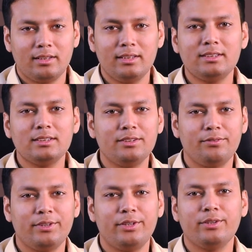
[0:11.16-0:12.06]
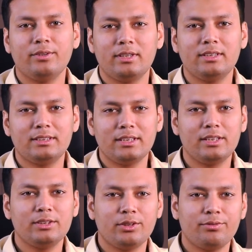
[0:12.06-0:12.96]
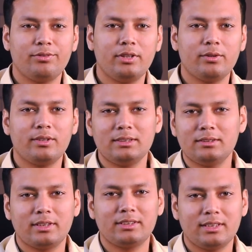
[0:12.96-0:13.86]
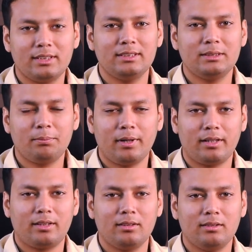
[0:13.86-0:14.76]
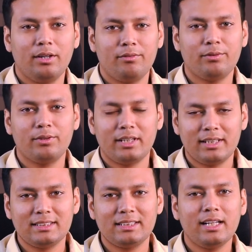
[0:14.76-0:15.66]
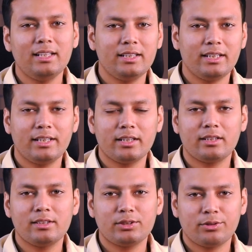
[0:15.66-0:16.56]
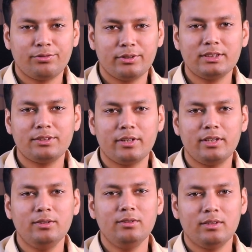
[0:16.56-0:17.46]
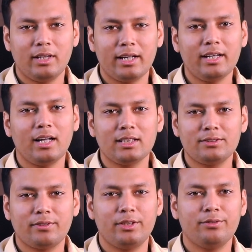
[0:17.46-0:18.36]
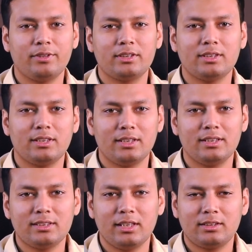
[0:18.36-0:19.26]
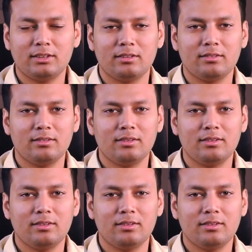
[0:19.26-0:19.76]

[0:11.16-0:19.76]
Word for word: This is the video in series of windowing function in Spark. We would understand the internals of first value and last value function in this lecture.